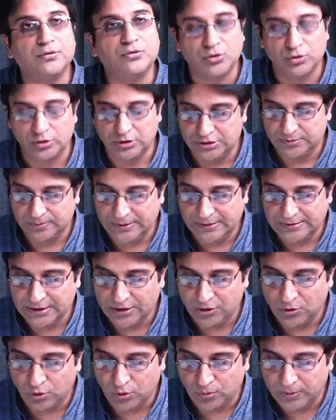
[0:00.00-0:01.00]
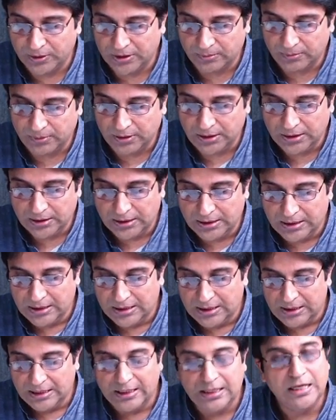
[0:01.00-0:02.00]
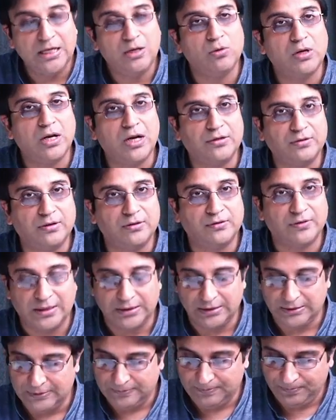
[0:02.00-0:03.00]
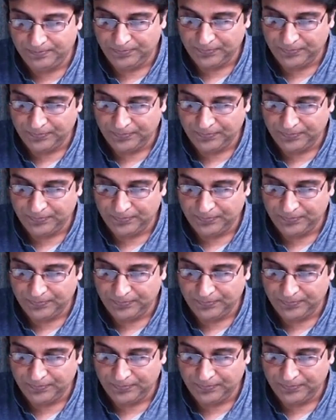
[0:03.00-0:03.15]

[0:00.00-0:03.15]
So this is basically going to become a equilateral triangle.